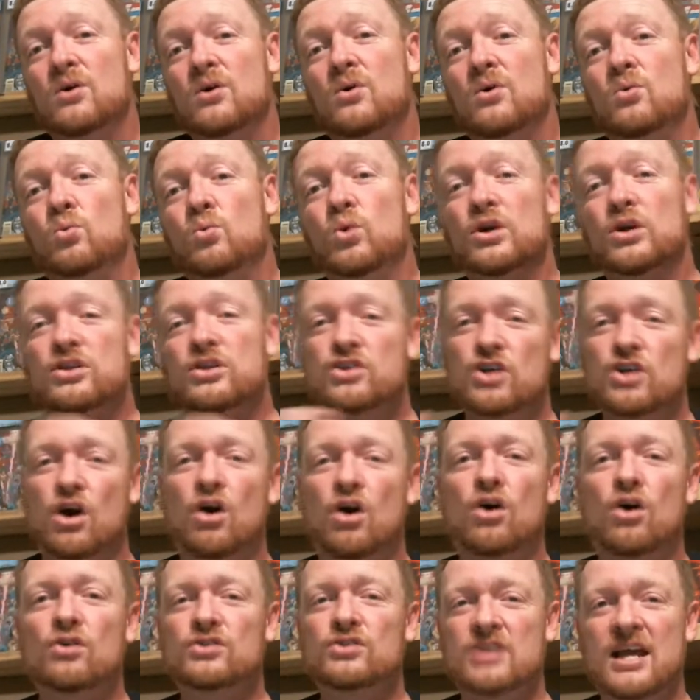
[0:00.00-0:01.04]
Would
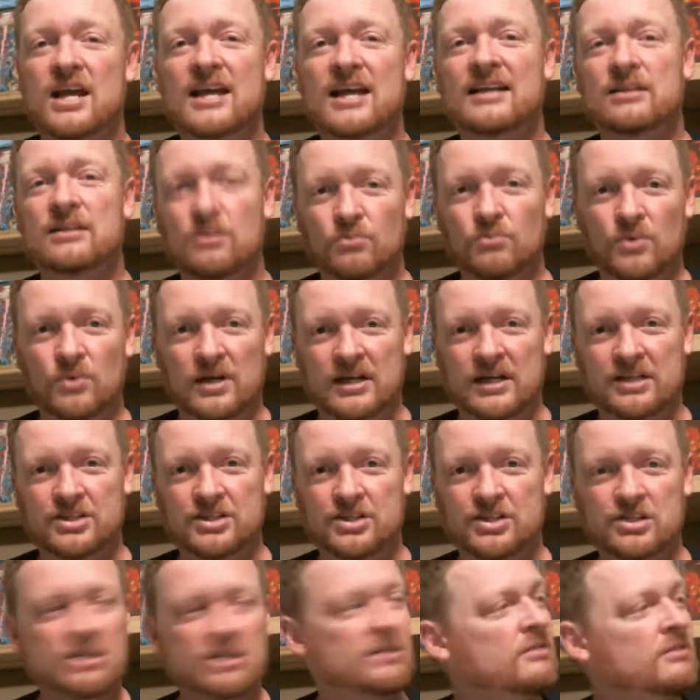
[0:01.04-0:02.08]
y'all take the
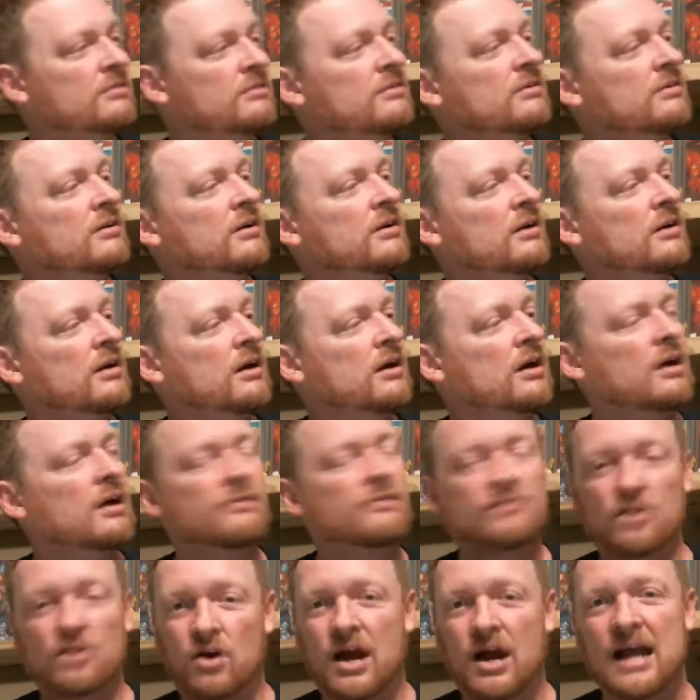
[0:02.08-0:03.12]
risk
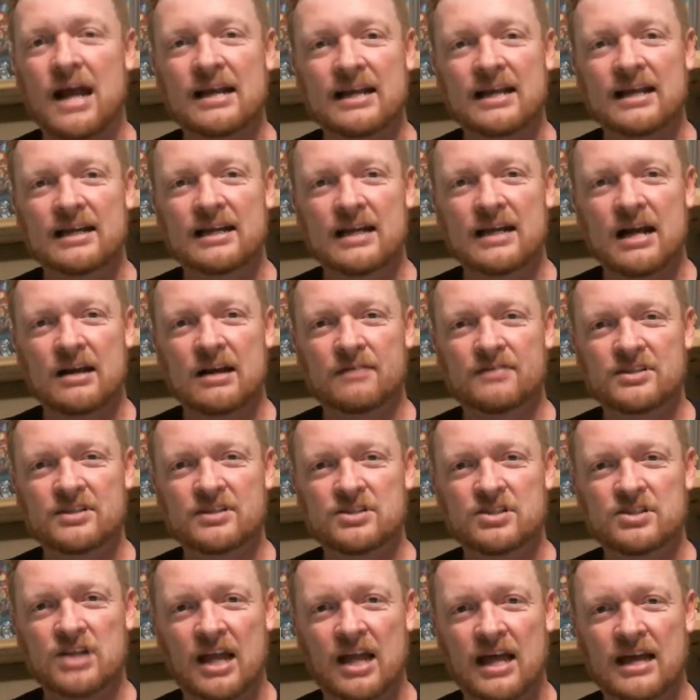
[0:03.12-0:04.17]
of cracking it out of its
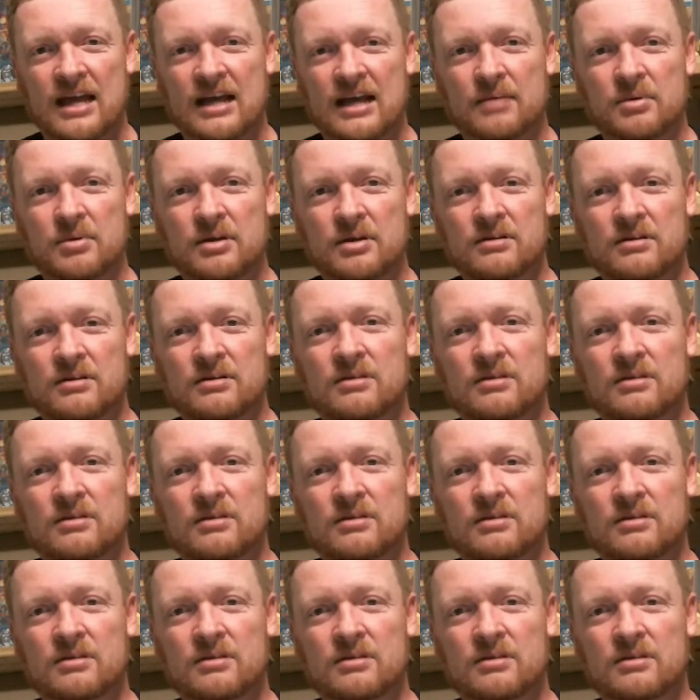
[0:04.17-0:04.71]
slab,